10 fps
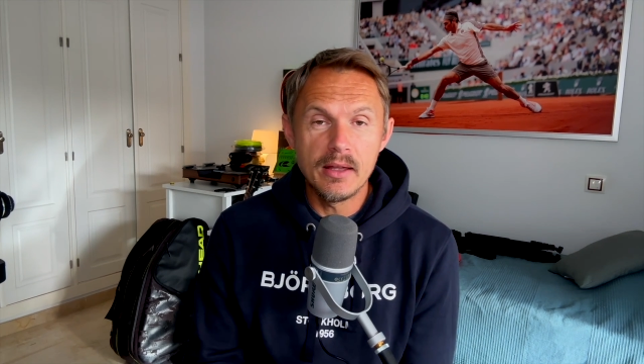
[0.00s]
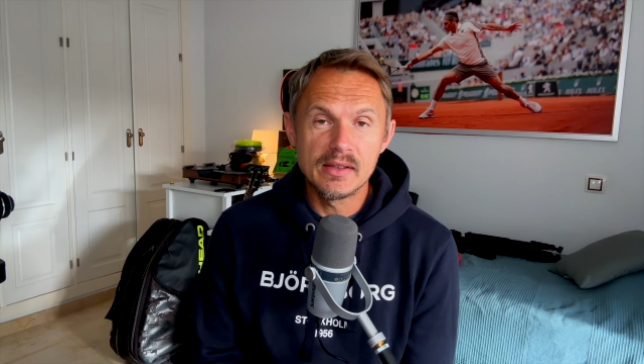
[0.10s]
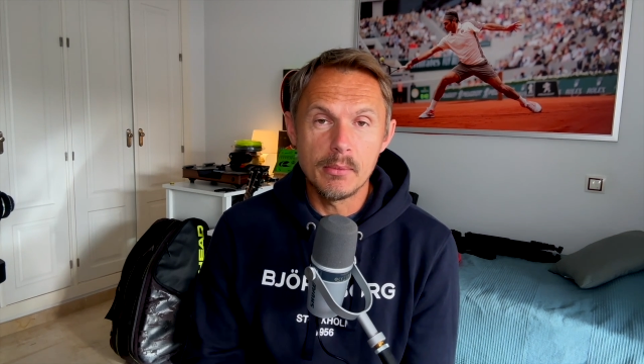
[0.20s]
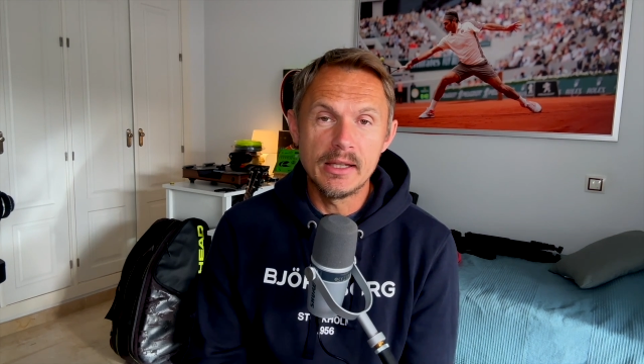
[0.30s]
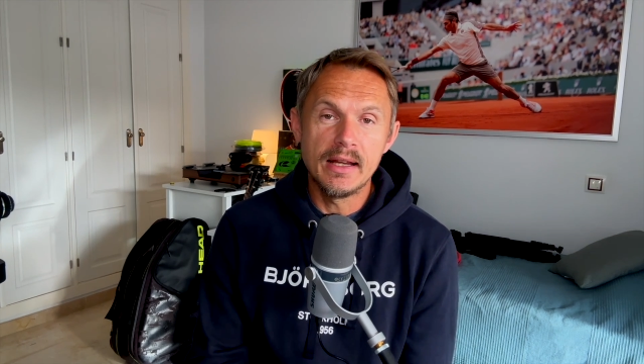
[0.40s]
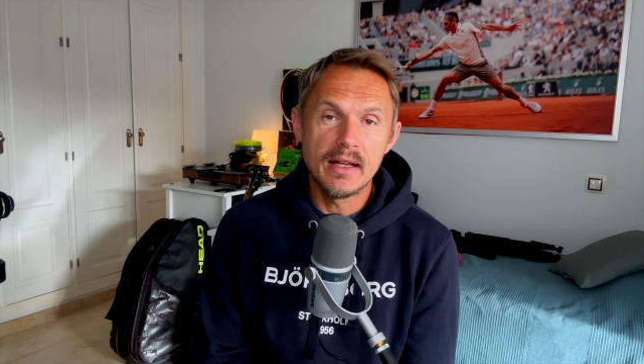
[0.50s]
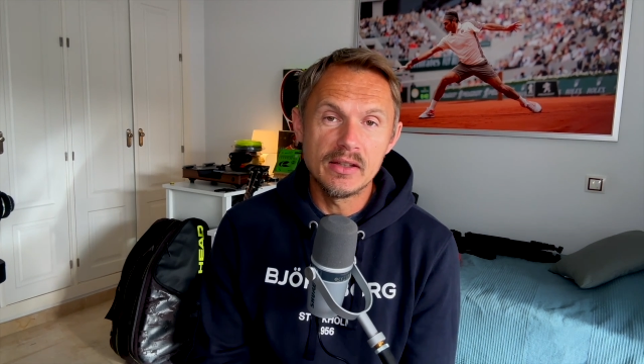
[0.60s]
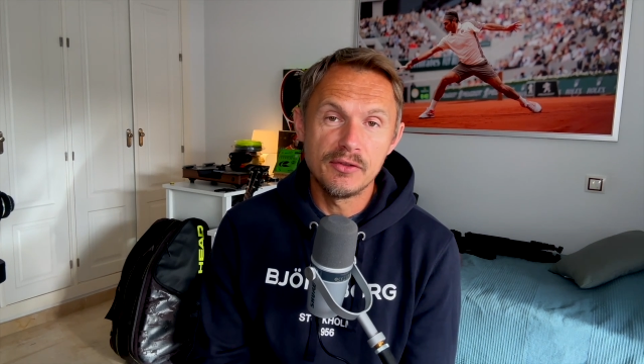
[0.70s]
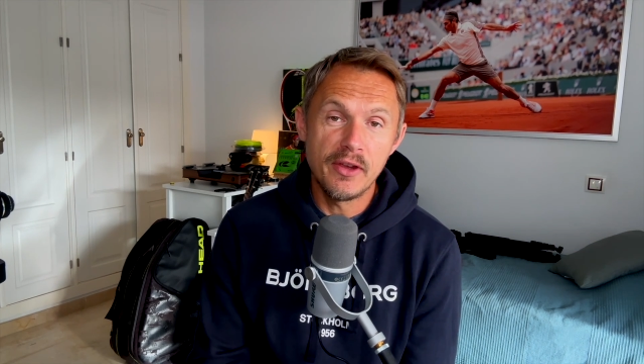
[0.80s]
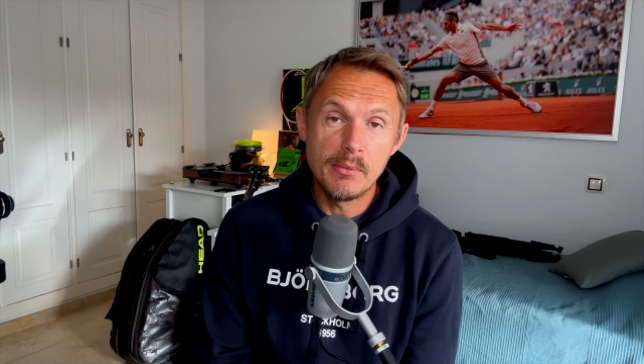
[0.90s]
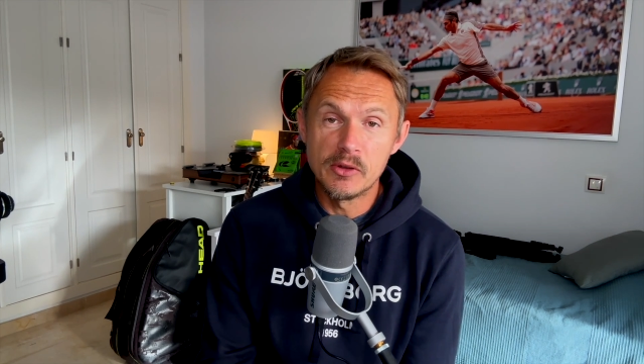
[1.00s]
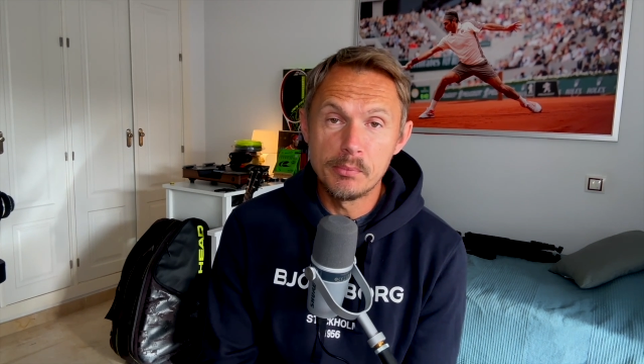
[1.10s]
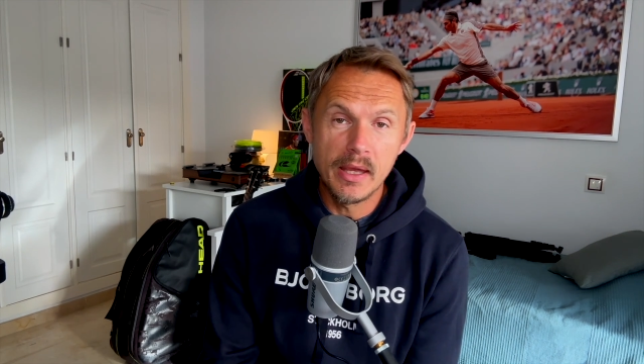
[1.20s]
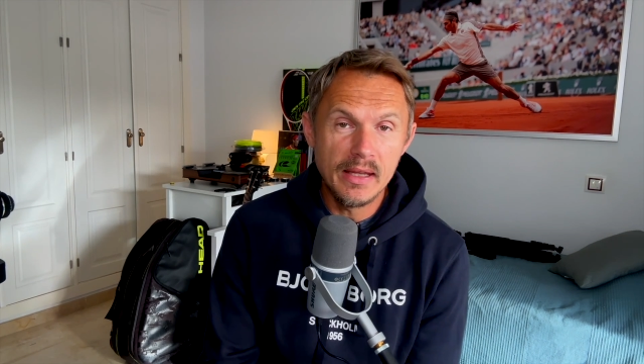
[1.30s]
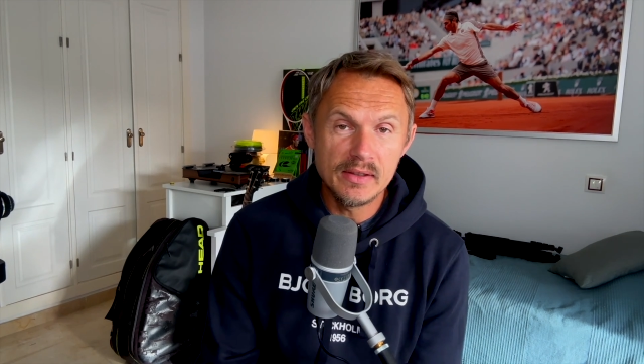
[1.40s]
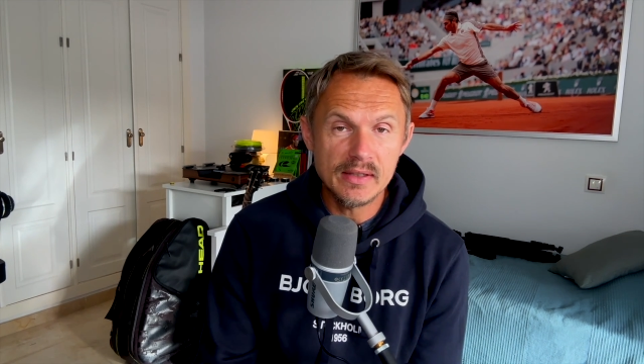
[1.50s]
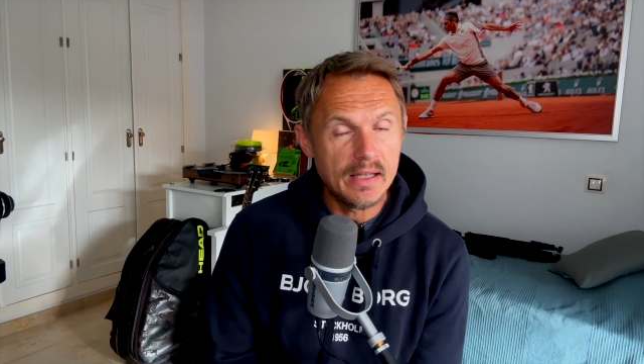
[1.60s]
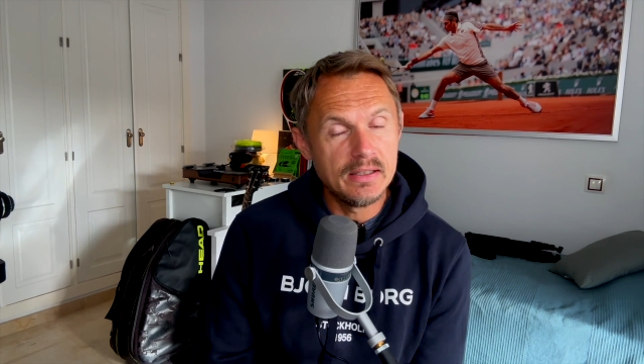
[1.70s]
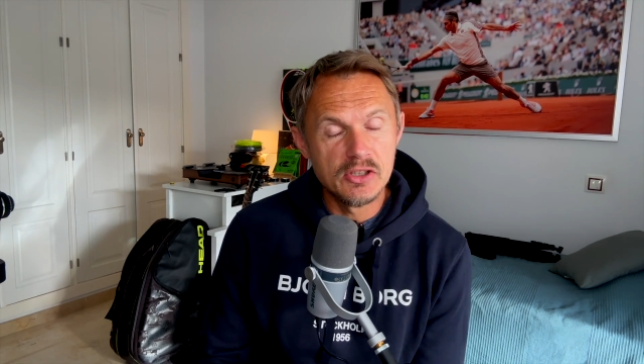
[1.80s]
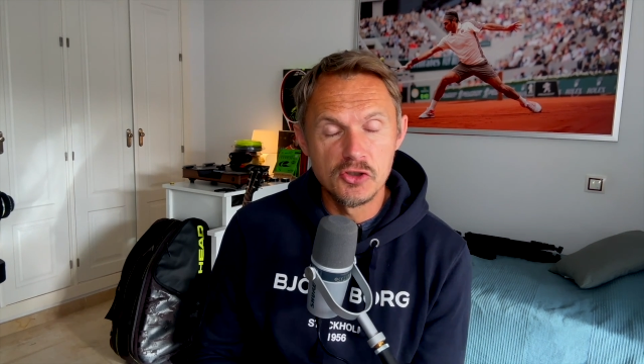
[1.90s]
Sabalenka's famous pace
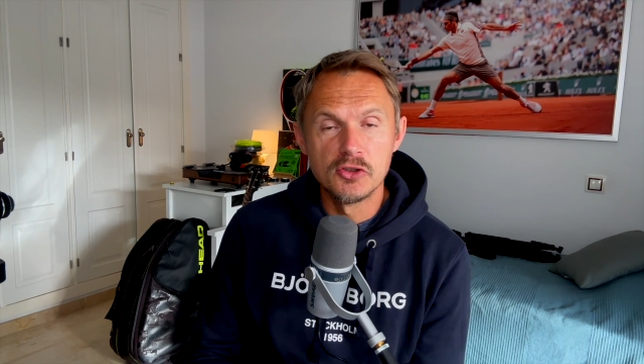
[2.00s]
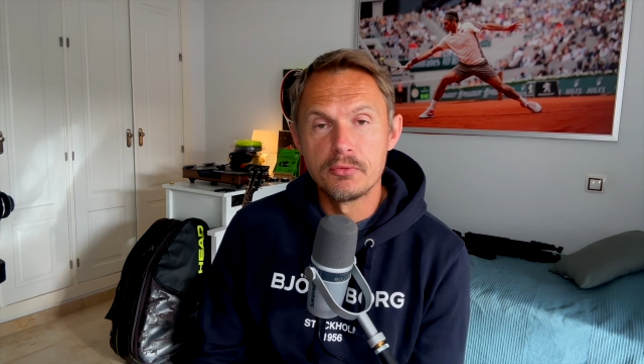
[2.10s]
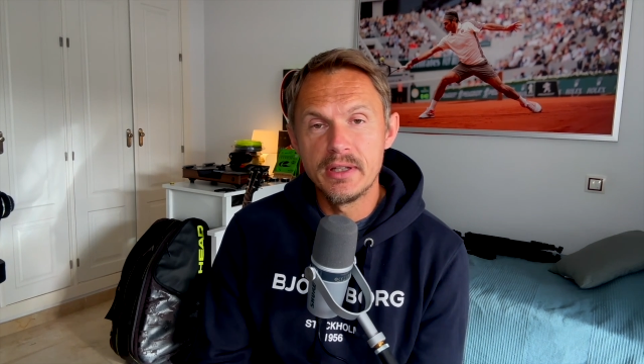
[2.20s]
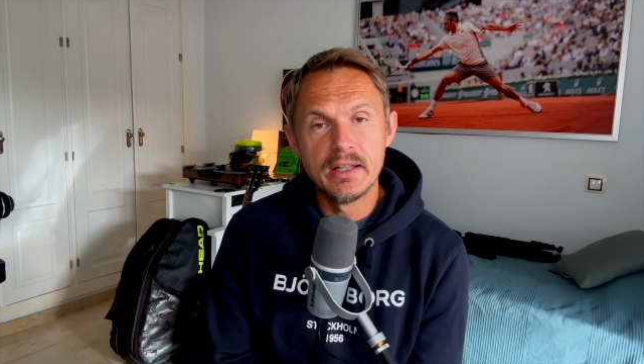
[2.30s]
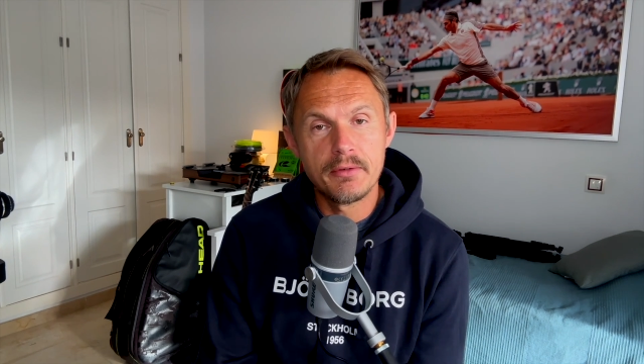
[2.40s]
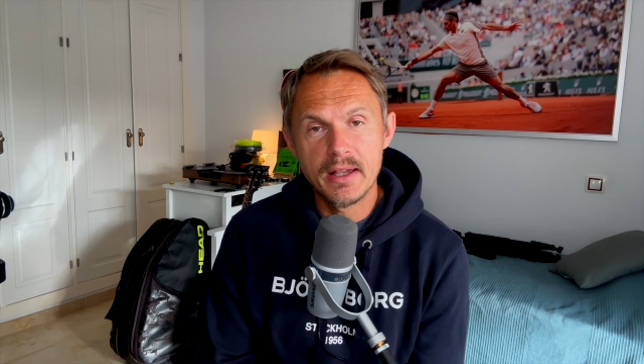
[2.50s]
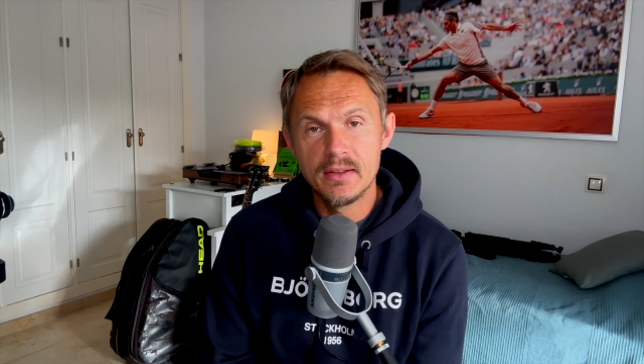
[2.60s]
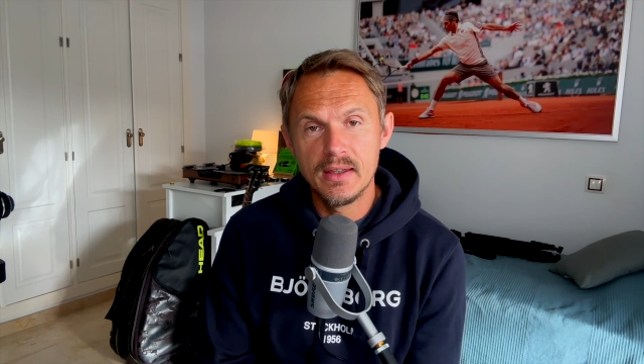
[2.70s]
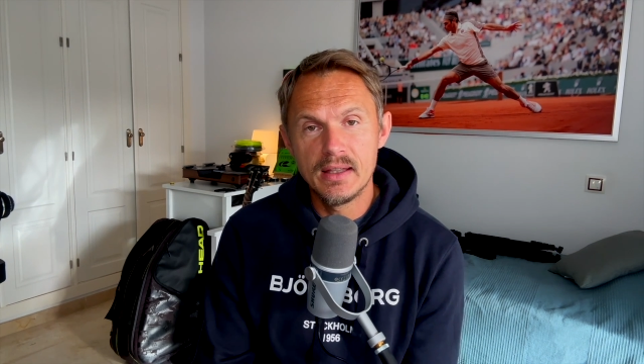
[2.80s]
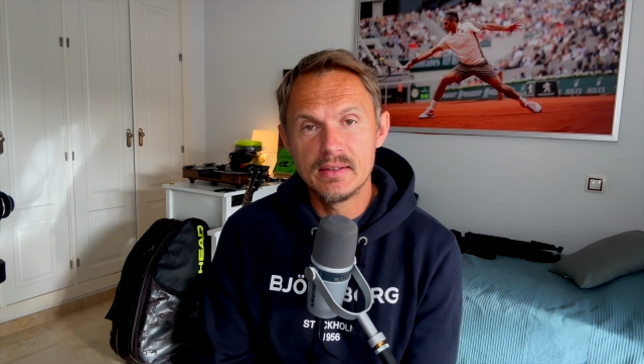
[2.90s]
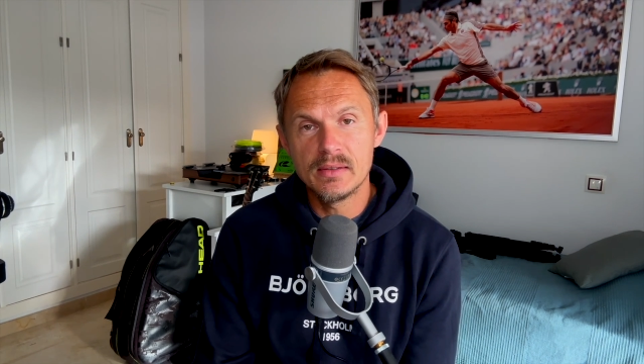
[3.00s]
and just redirecting it.